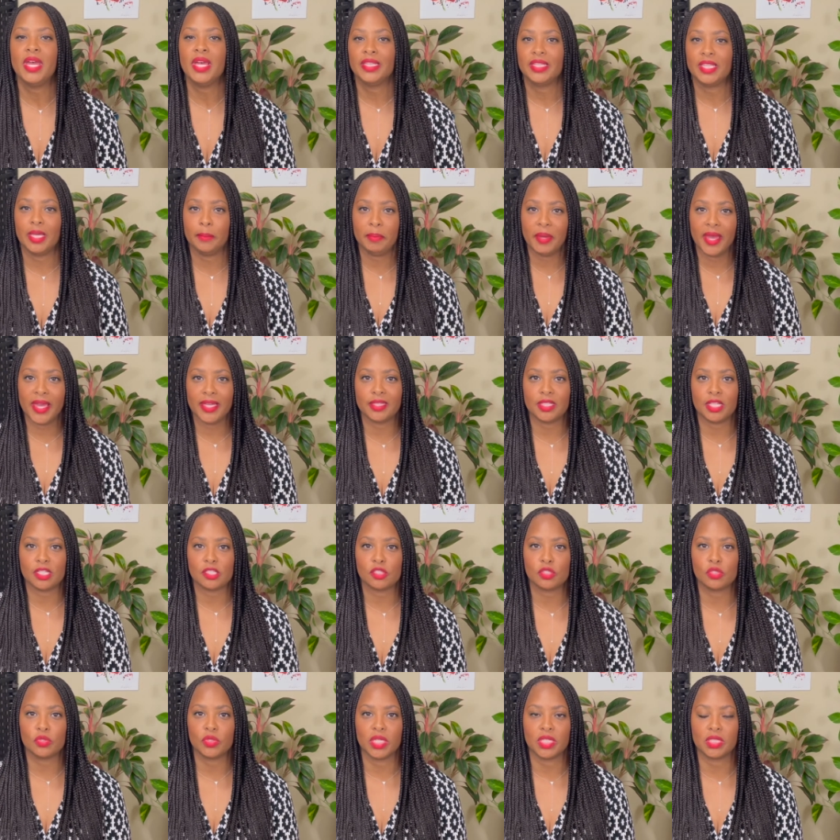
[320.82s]
that paid their
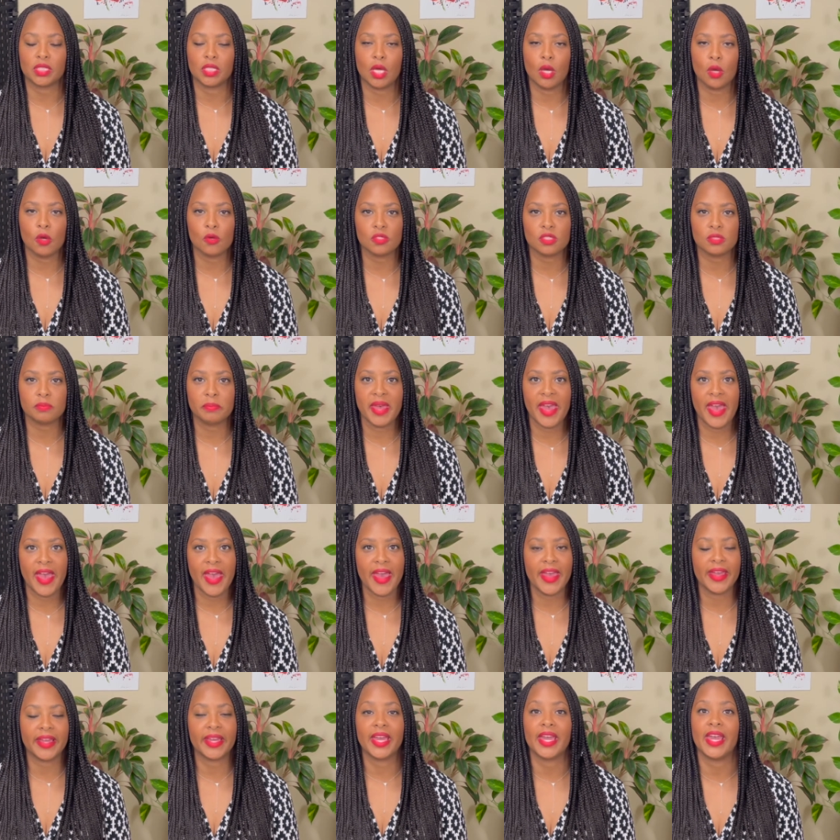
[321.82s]
student loans
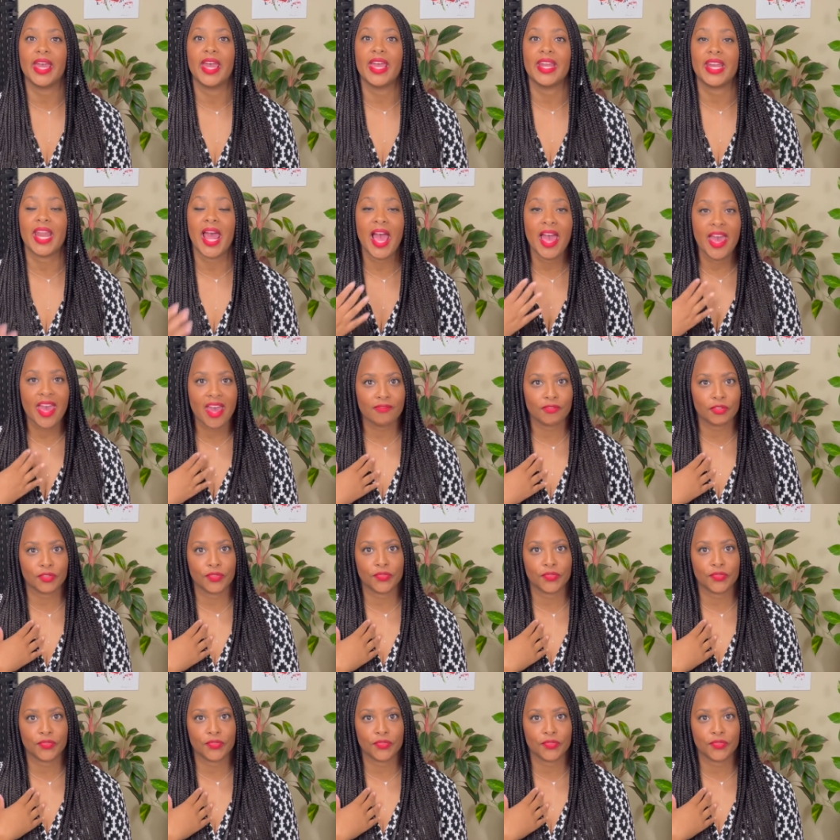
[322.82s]
back? And I have a